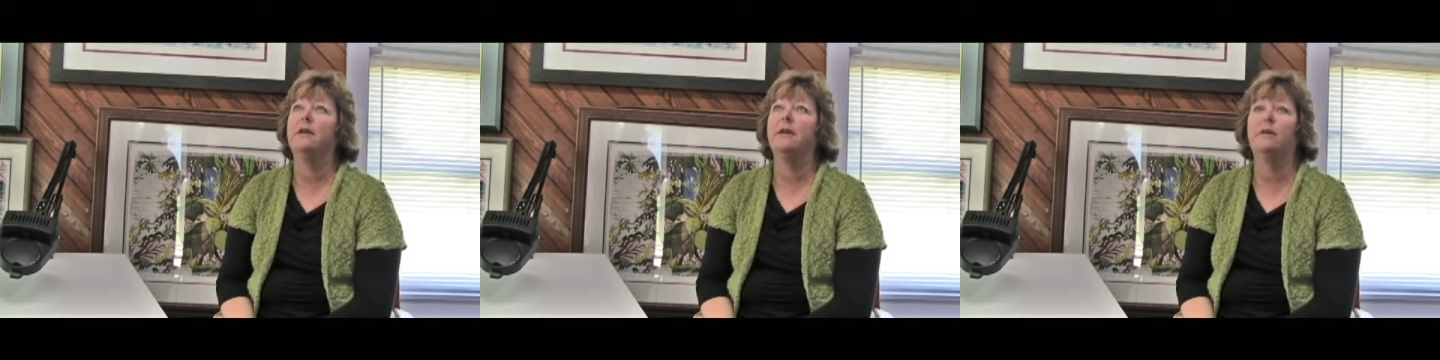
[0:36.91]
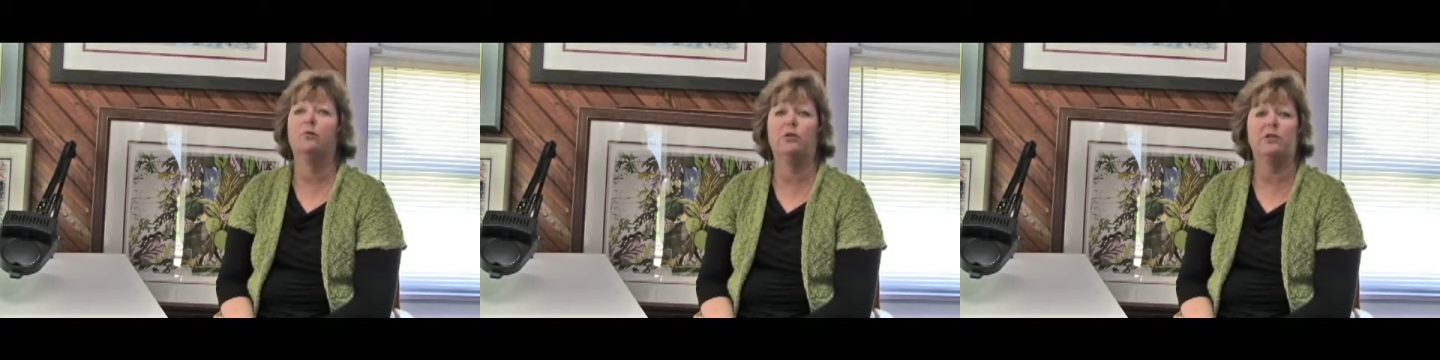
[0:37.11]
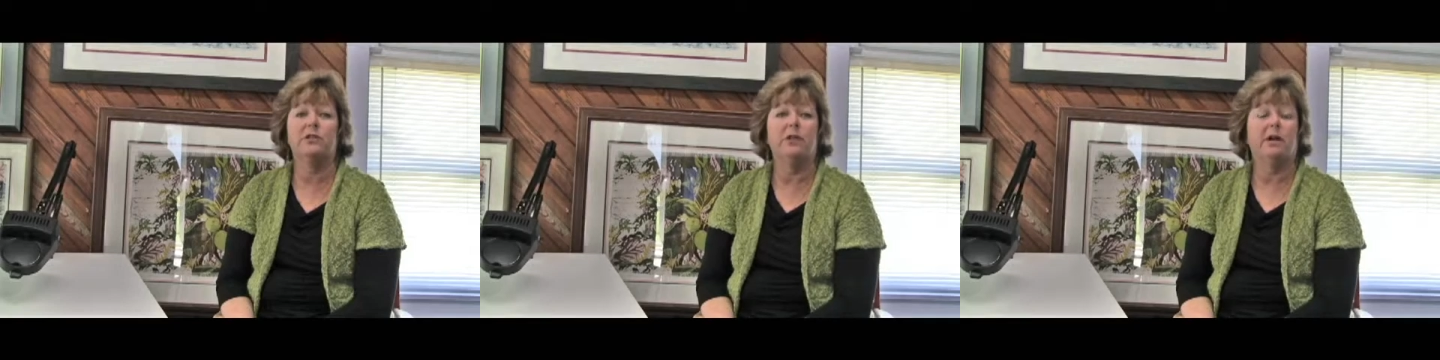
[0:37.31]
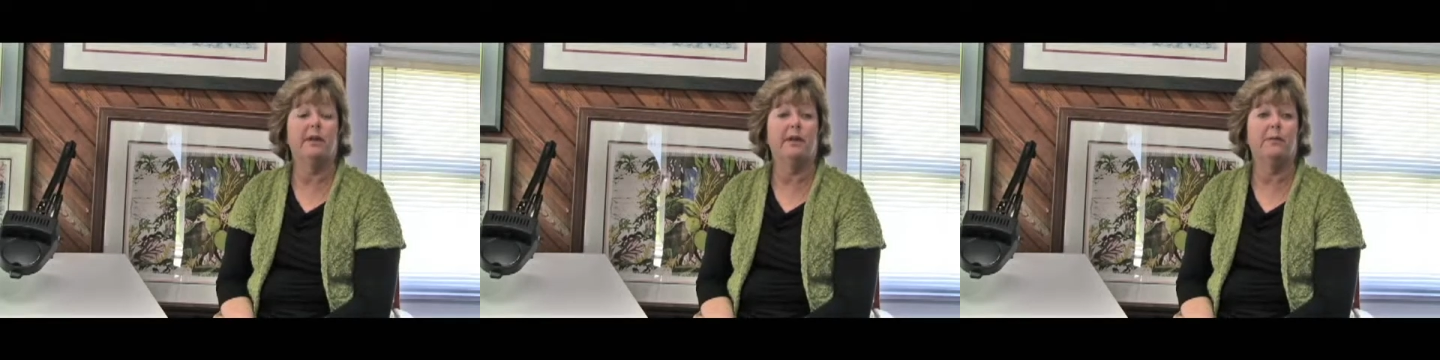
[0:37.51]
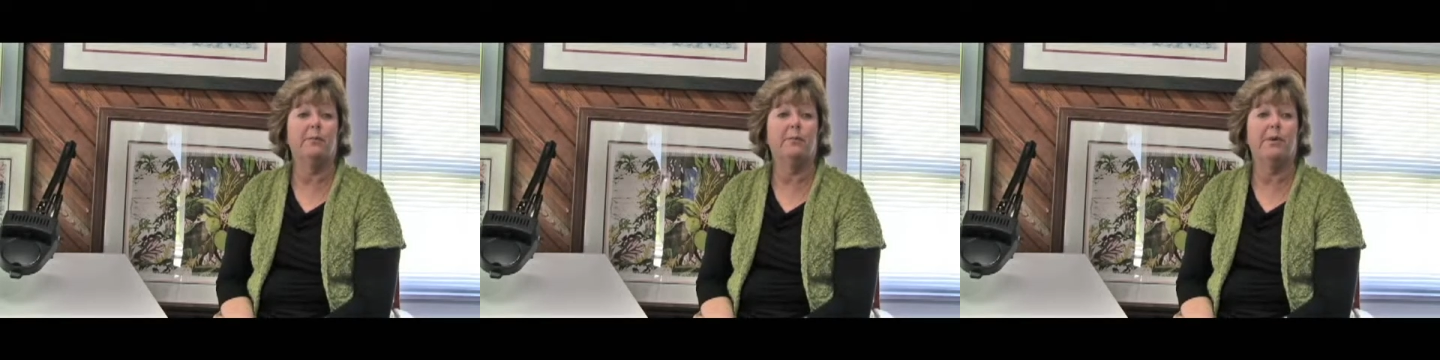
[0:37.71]
It was
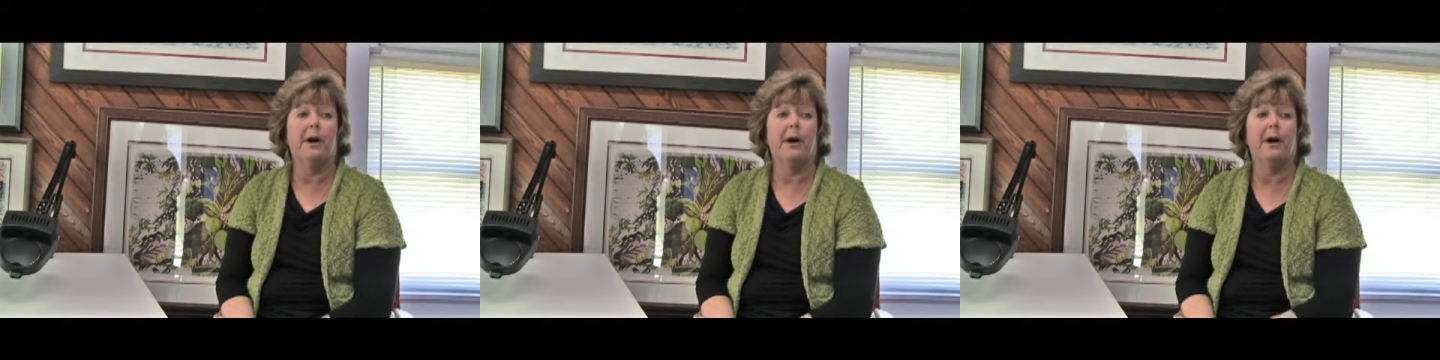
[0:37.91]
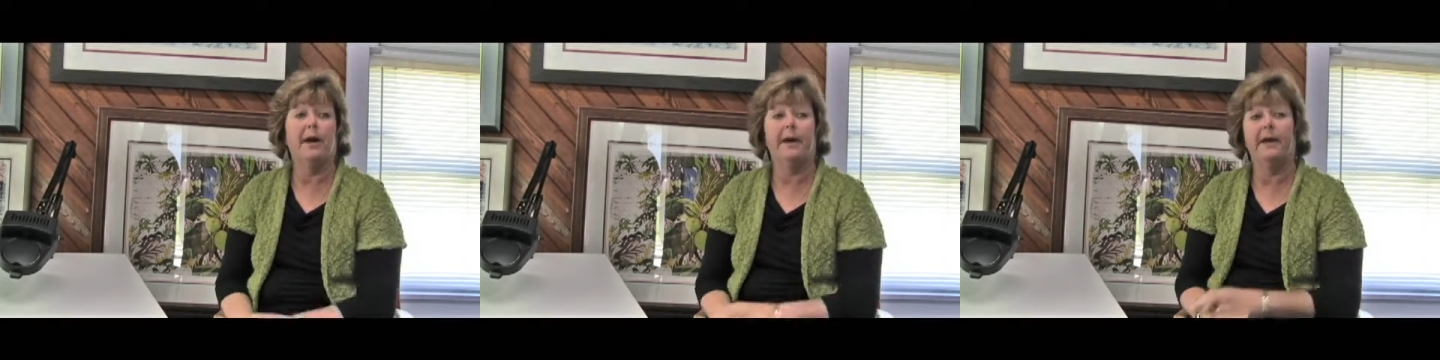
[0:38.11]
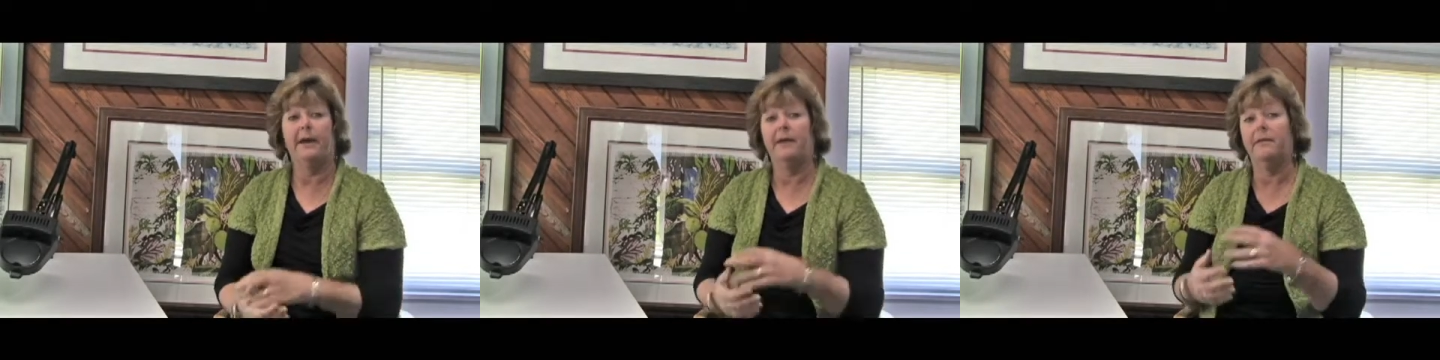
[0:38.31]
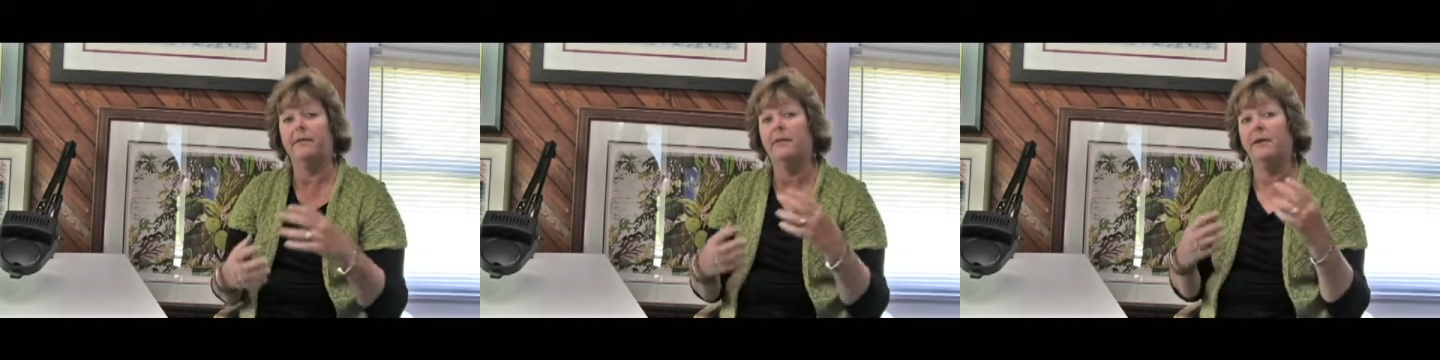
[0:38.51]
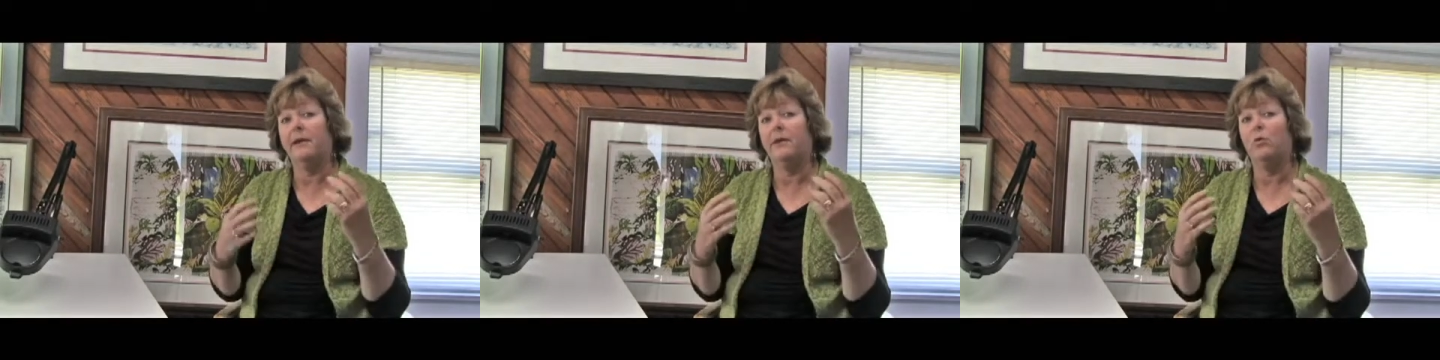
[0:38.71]
done by
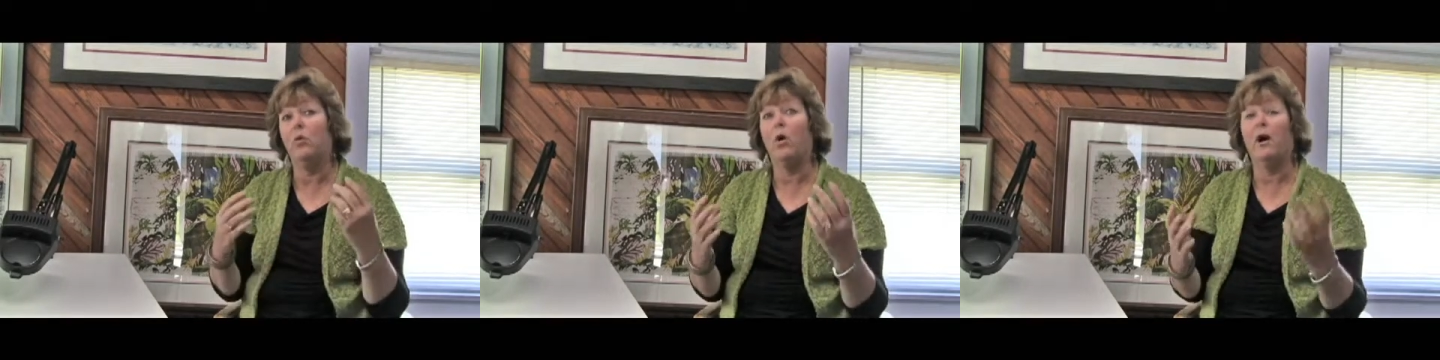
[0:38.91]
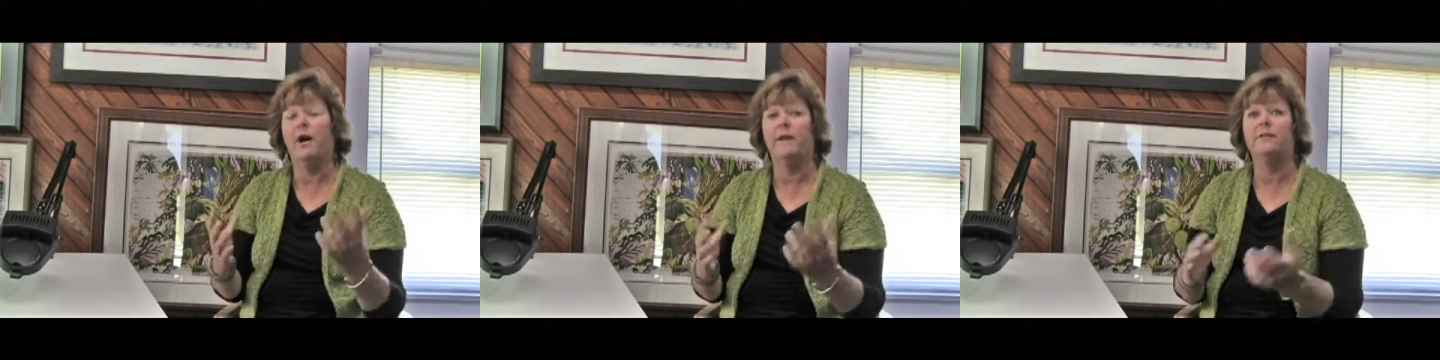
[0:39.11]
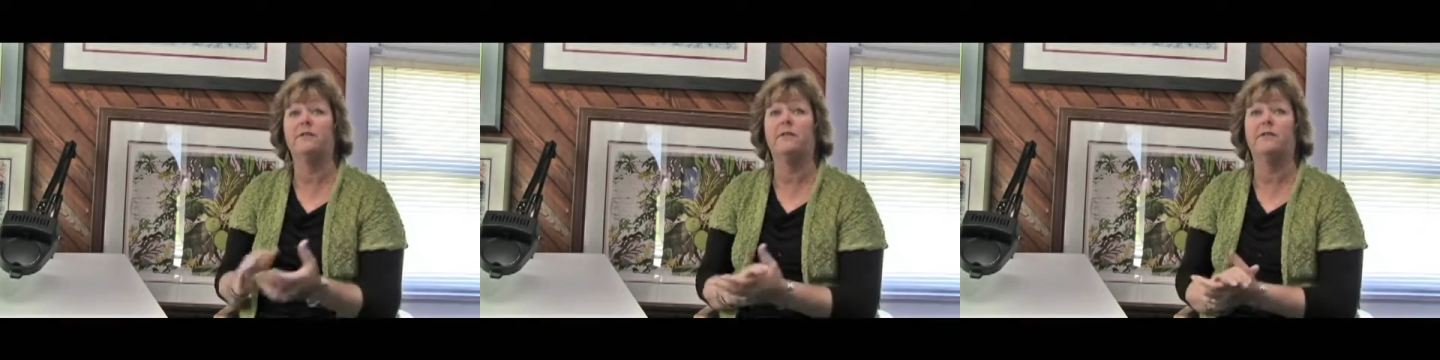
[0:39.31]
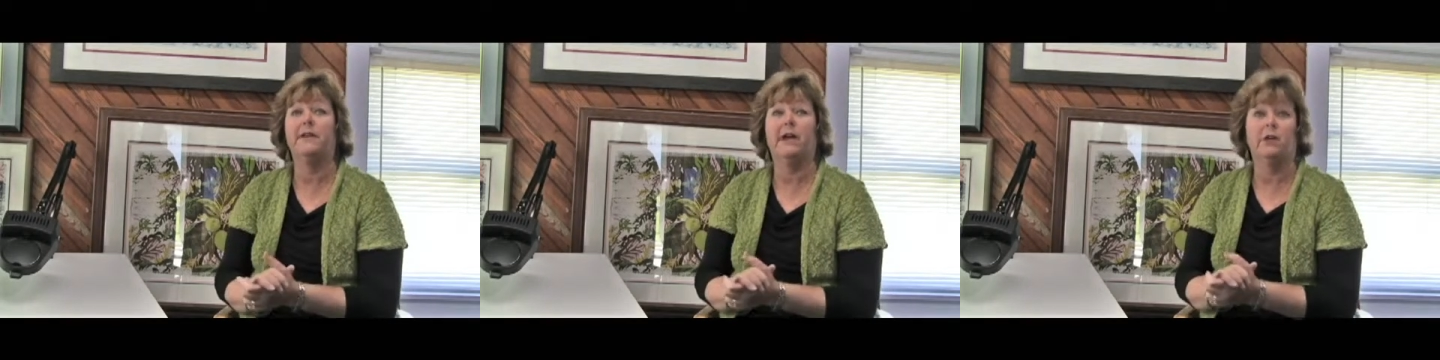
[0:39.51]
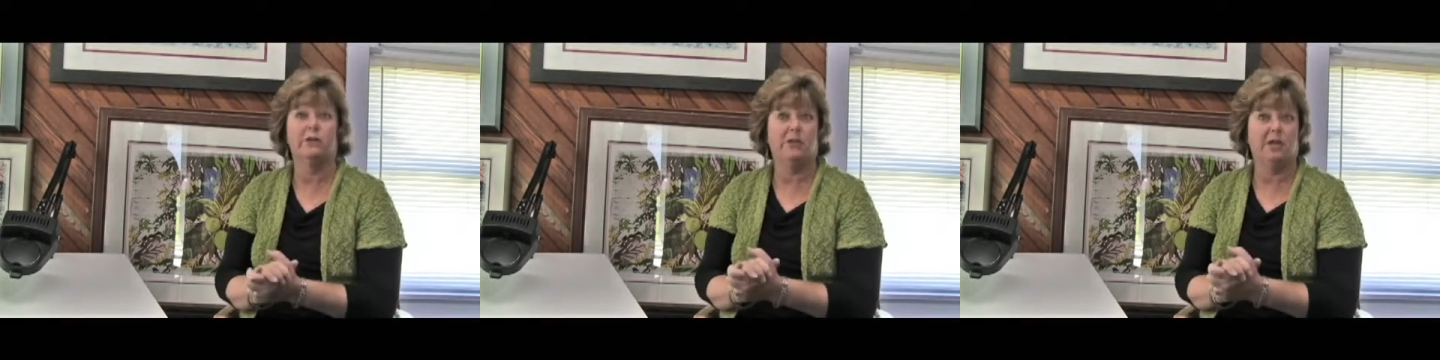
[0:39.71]
the wives of the
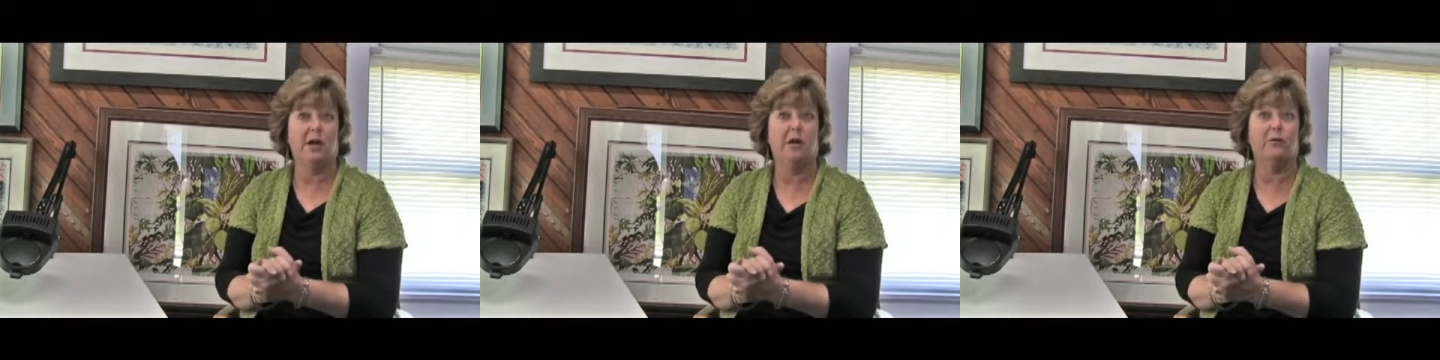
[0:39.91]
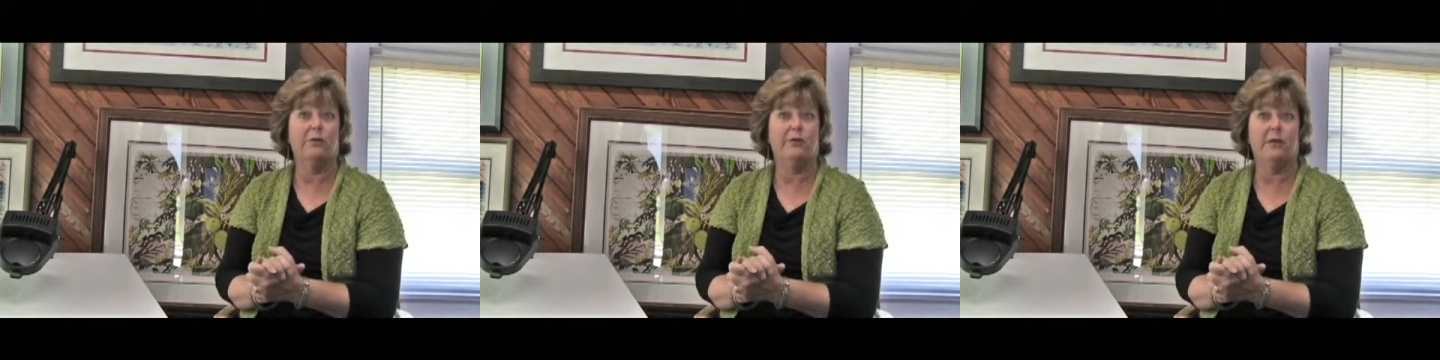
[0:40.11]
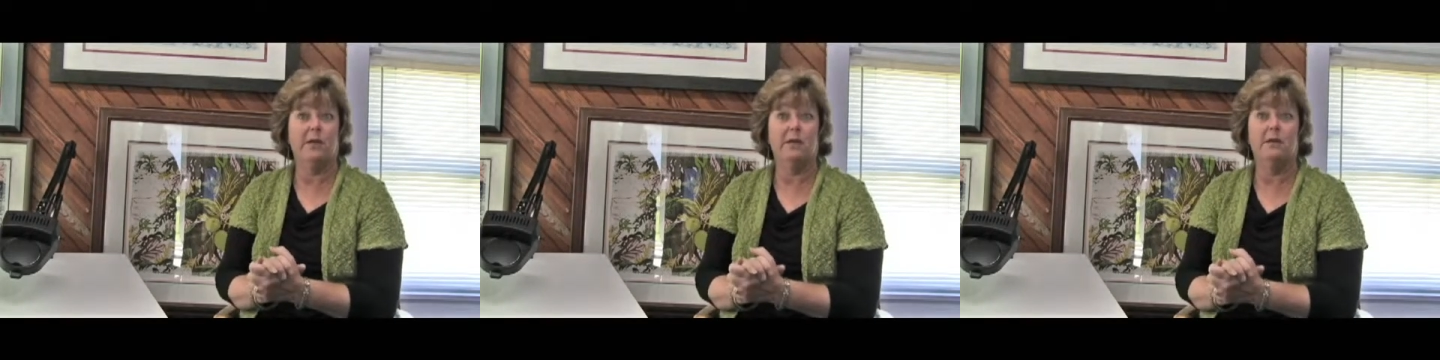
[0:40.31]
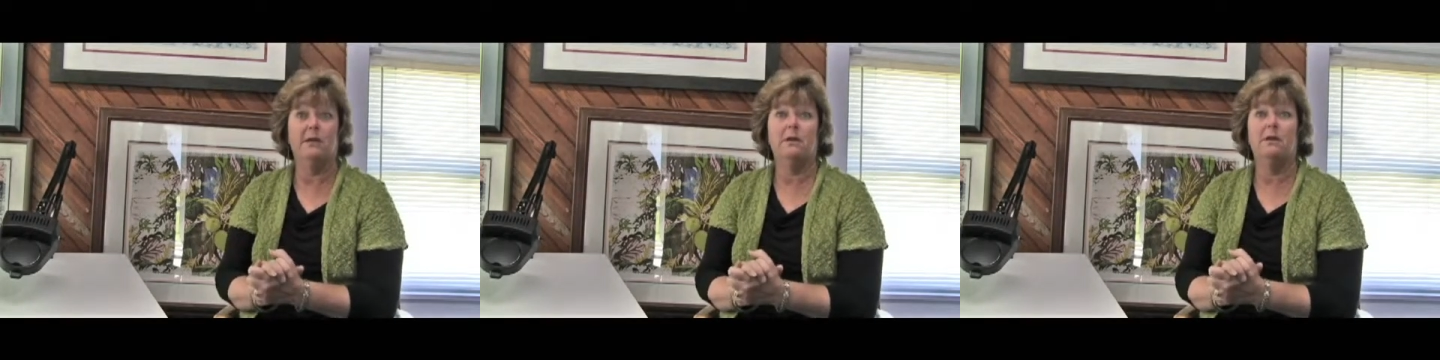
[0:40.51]
aristocracy,